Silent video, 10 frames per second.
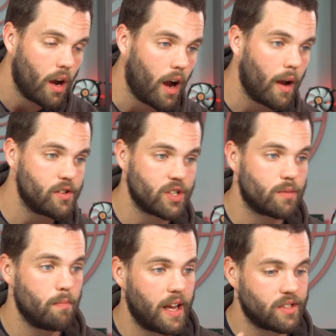It
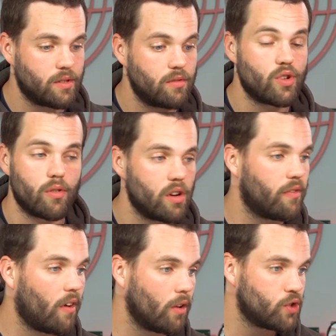just makes certain
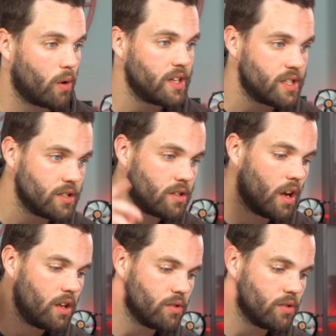default choices.